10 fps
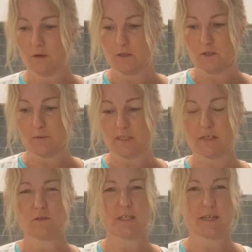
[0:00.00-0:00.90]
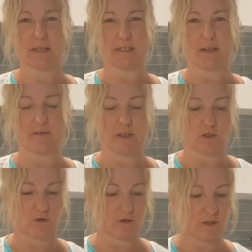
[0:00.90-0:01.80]
So we're still sitting at
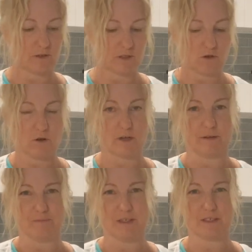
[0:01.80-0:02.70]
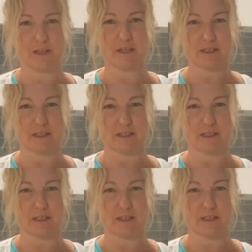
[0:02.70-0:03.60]
72. So it's going to
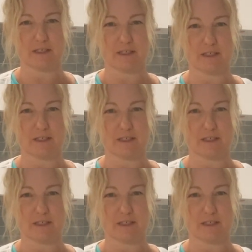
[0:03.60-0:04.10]
be a little bit before.